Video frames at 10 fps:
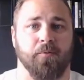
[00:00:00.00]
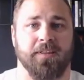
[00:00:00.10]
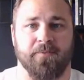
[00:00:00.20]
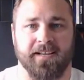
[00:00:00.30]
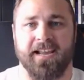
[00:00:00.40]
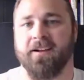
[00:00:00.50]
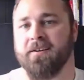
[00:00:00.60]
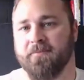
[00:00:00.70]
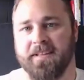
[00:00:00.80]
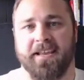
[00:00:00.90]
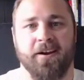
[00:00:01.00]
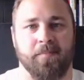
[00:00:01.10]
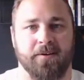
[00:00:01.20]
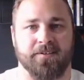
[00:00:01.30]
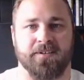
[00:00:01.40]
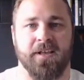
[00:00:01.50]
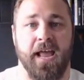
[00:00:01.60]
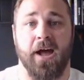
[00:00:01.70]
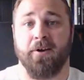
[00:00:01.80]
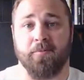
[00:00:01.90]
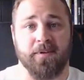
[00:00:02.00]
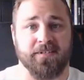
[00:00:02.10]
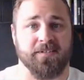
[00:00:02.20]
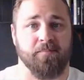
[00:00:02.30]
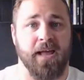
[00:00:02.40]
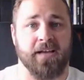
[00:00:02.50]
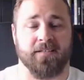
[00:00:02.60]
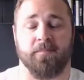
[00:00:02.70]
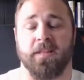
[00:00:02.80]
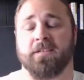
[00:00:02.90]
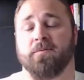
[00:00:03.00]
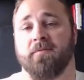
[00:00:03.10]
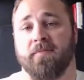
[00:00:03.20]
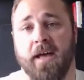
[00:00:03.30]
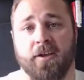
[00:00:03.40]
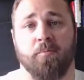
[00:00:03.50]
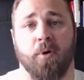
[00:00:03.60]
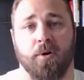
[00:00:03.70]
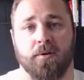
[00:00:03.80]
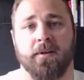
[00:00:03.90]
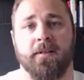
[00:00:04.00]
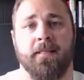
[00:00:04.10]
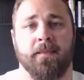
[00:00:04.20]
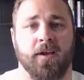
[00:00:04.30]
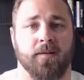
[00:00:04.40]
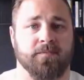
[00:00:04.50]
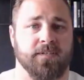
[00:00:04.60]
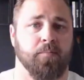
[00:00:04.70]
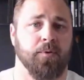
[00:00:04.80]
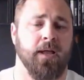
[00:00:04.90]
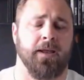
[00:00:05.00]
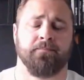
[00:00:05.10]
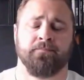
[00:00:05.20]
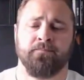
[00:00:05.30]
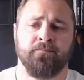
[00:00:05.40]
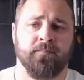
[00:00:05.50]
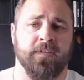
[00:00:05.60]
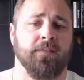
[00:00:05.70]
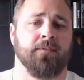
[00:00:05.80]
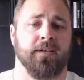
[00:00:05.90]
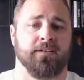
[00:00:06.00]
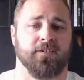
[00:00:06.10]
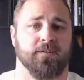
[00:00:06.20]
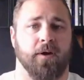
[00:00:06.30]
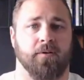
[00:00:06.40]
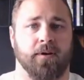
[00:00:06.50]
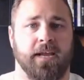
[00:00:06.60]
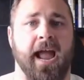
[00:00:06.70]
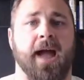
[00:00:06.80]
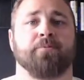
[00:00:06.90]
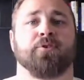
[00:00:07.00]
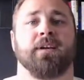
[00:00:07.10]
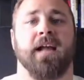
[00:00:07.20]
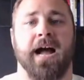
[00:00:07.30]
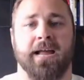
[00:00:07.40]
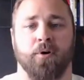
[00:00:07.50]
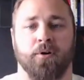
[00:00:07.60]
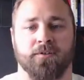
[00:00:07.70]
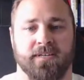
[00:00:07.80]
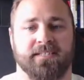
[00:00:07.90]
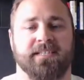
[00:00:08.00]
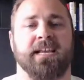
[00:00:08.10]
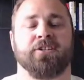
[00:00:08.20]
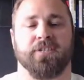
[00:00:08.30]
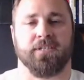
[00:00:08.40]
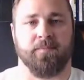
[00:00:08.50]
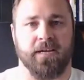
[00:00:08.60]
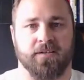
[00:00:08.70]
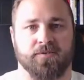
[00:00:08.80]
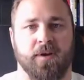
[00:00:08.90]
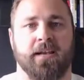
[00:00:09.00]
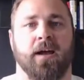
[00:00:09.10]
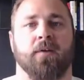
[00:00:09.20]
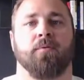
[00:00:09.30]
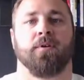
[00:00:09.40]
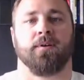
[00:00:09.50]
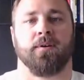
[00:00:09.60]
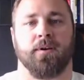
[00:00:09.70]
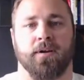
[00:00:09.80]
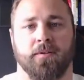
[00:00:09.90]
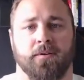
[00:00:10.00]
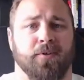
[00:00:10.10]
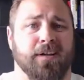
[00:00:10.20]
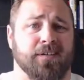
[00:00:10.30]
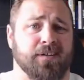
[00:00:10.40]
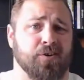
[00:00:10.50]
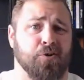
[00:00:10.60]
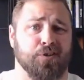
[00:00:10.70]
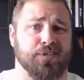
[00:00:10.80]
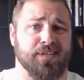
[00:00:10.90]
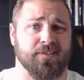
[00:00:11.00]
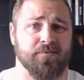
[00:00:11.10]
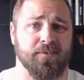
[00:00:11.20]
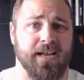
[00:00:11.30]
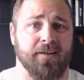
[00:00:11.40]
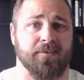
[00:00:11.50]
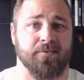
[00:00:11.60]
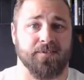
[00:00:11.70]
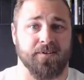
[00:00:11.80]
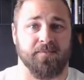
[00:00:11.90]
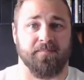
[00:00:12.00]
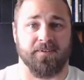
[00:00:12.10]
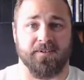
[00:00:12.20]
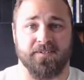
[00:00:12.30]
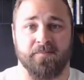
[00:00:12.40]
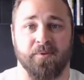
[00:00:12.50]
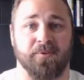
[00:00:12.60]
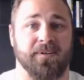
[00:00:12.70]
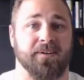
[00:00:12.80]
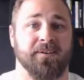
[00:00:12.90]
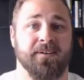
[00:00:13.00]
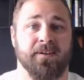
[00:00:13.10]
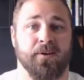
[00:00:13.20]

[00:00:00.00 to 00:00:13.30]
what they want to care. What they care about is how your business impacts them. And that's where the value part comes into play the other thing is just about capturing eyeballs and attention because right now we're in you know the greatest currency that's really out there is the is the ability to